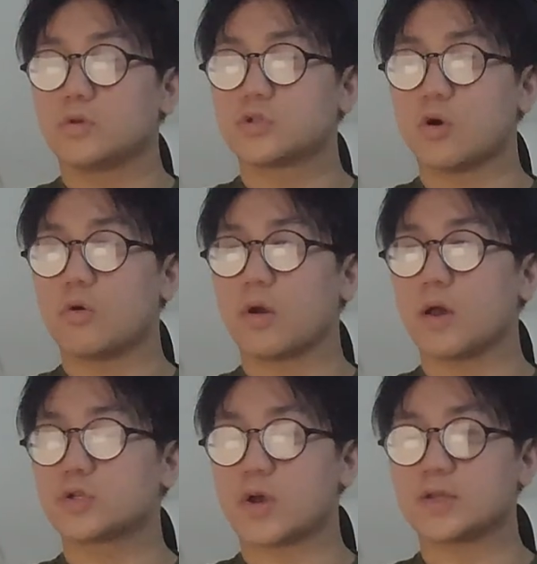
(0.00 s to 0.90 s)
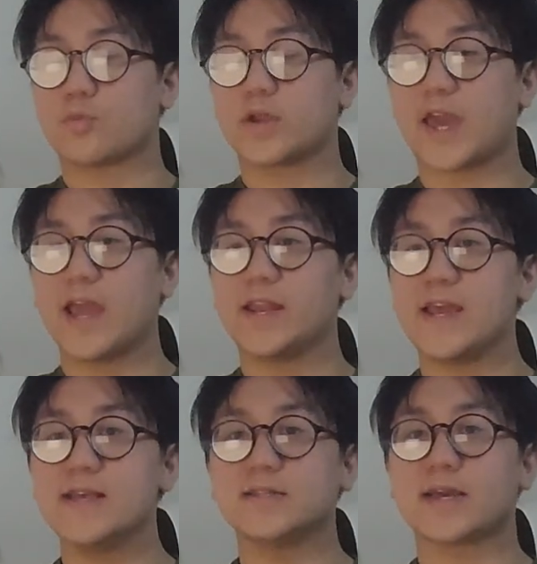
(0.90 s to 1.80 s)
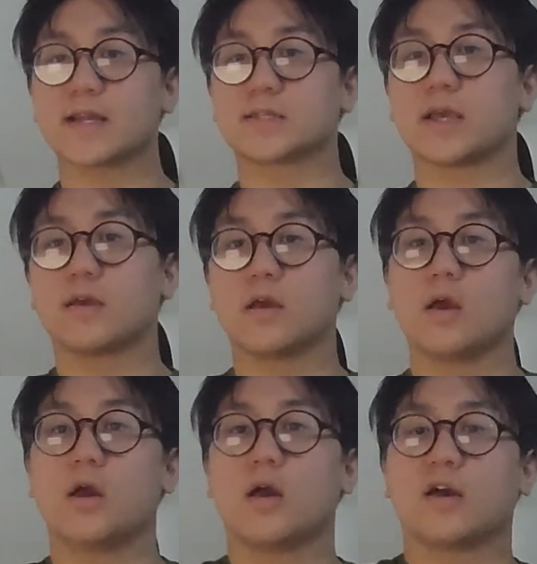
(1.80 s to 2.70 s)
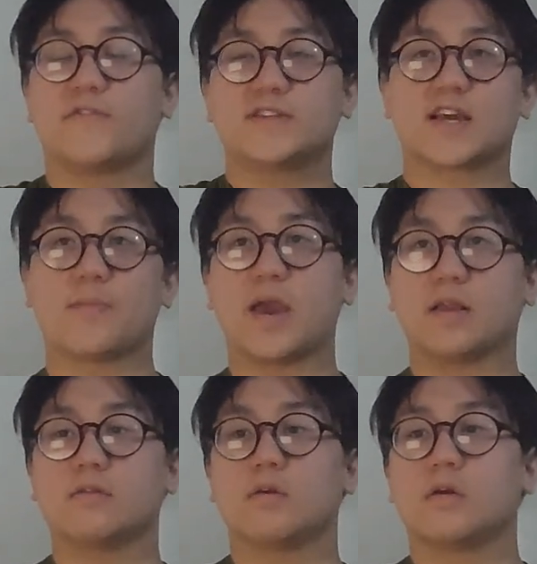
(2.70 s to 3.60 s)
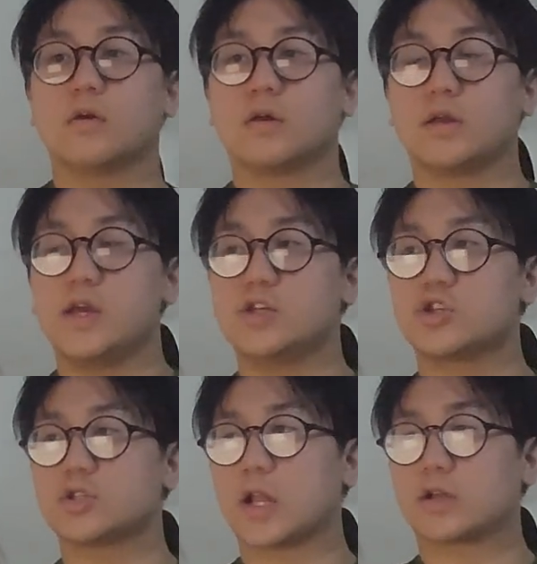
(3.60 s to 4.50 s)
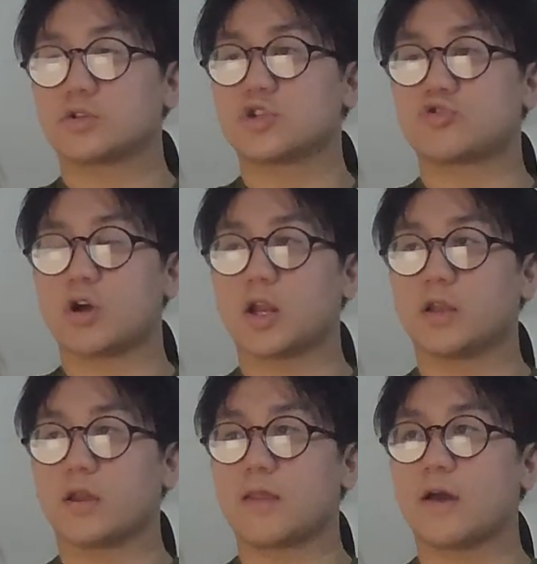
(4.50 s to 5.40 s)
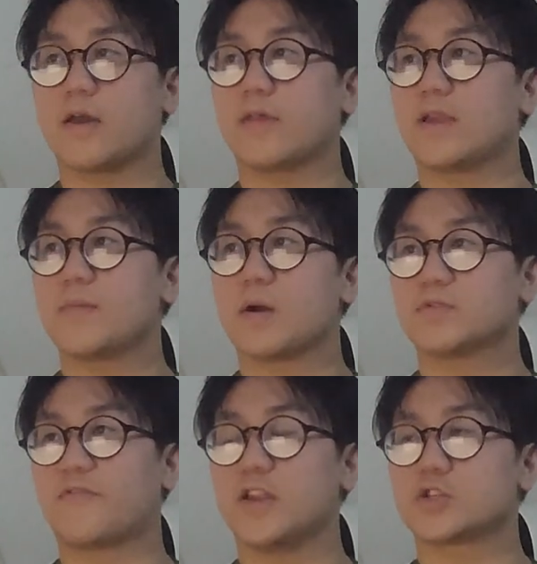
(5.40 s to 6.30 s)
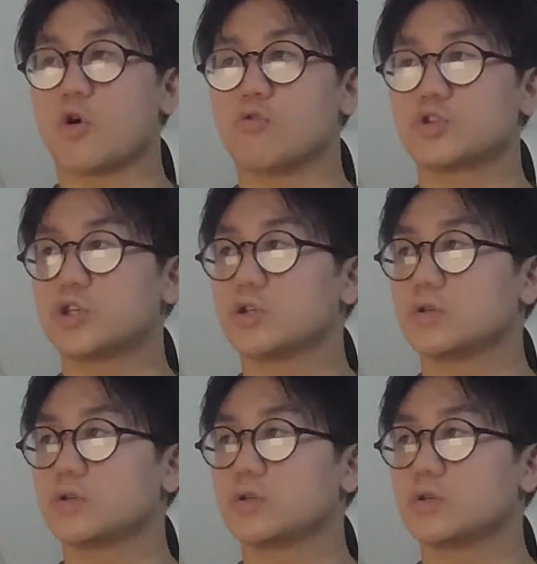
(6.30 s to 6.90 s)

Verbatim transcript: So, so uh, when Kane easily gets a fitness campaign, he's just like struggling, and now and then he becomes a fitness coach,